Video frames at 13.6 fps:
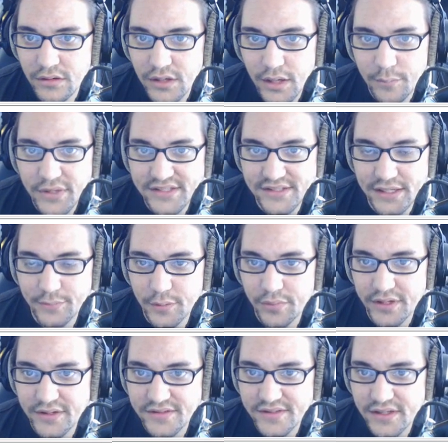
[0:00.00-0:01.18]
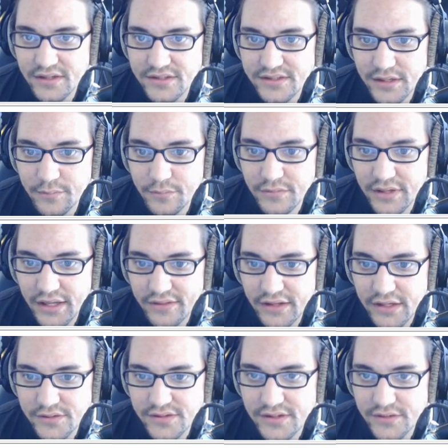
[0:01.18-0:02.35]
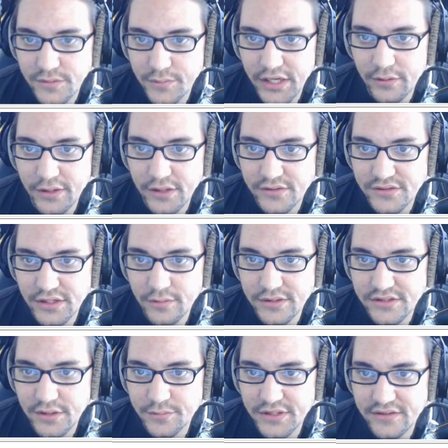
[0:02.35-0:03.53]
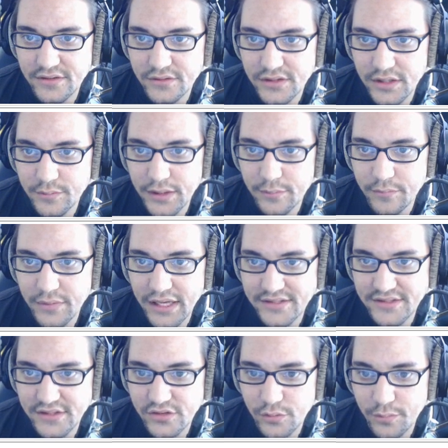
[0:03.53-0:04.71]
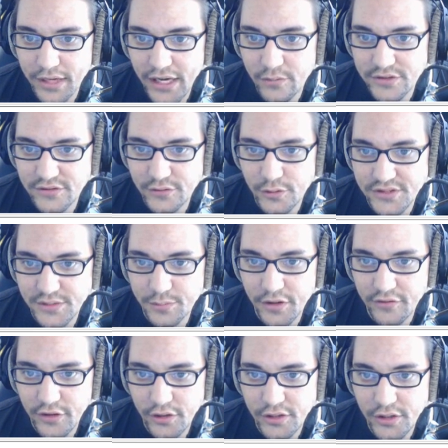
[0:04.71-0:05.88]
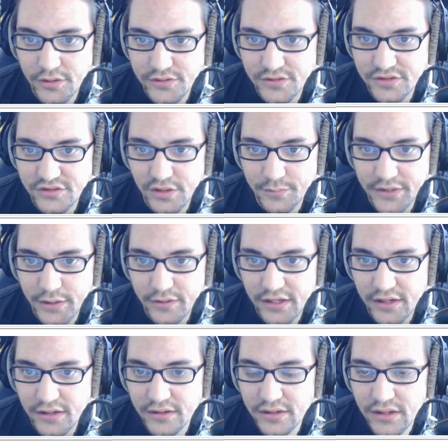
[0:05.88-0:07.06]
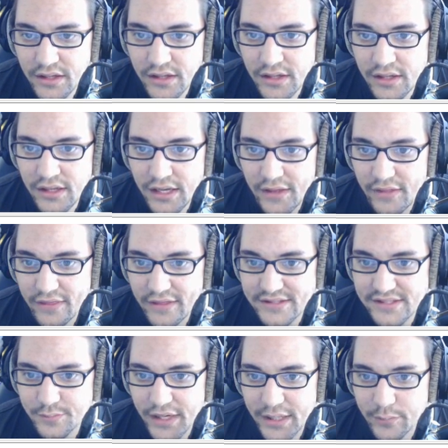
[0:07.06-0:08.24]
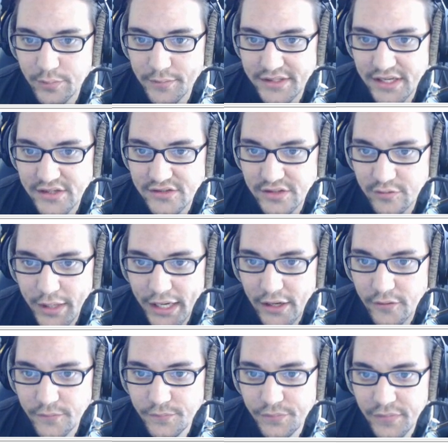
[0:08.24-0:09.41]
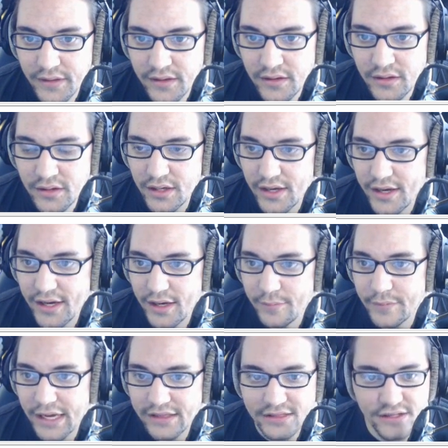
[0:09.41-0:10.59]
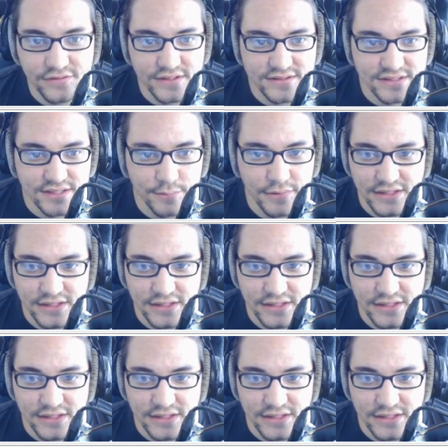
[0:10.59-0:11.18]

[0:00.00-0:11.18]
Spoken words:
I'm mixing up the buttons here because I'm not that used to this one, but here we go. So here we jumped into libm sc2 pow, which of course is part of our code, so just jump down here. And then this is my implementation of pow. I lifted some of